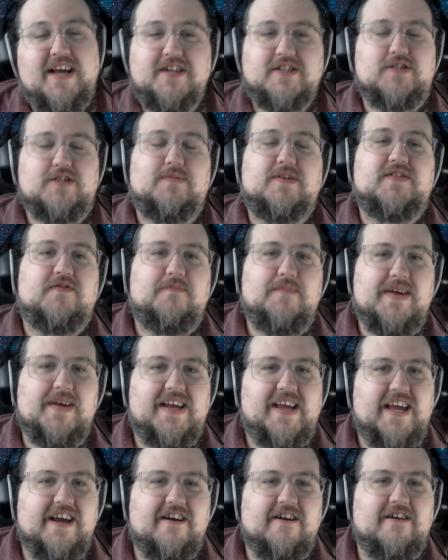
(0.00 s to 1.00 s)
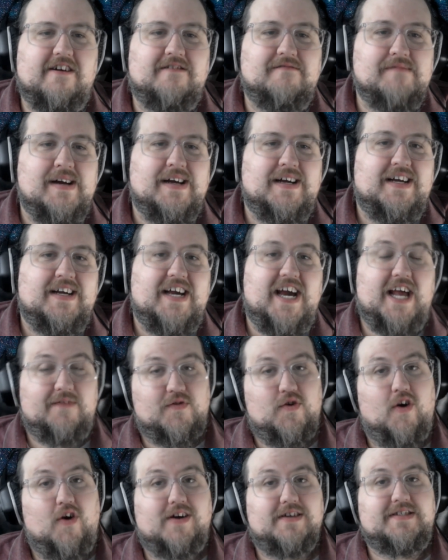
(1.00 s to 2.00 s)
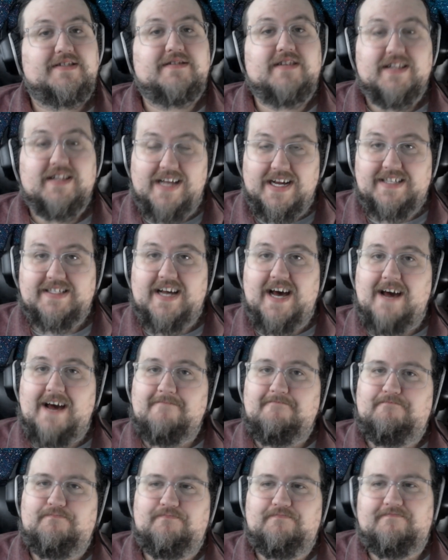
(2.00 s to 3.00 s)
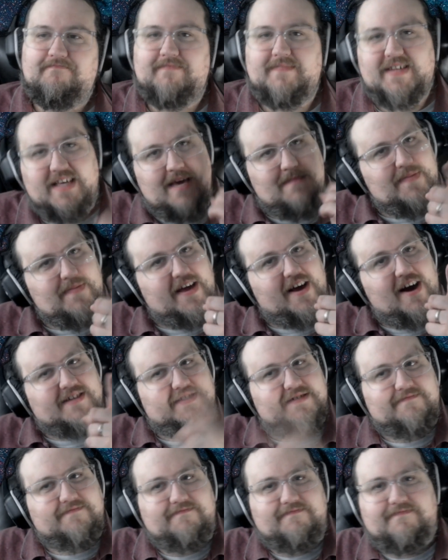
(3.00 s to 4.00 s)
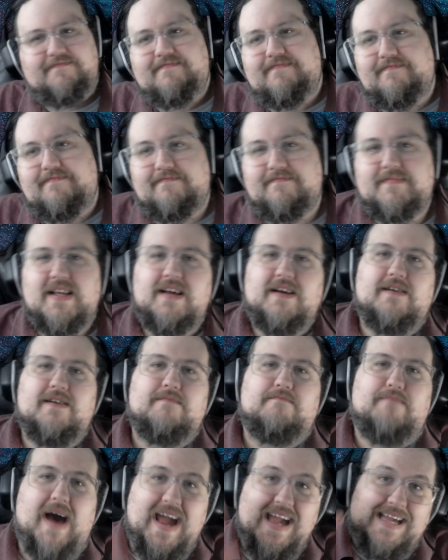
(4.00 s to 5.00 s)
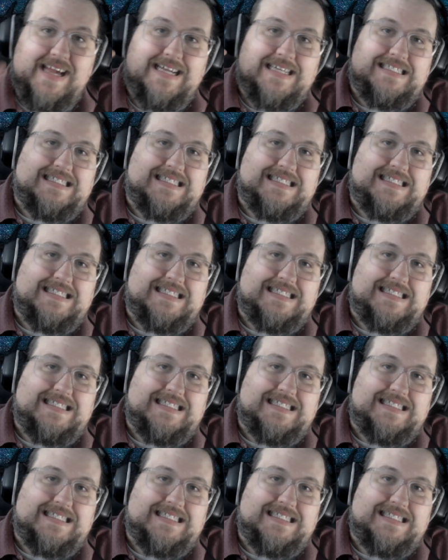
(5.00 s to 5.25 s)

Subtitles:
you so much for being here. And of course, till next time, keep being awesome. Bye.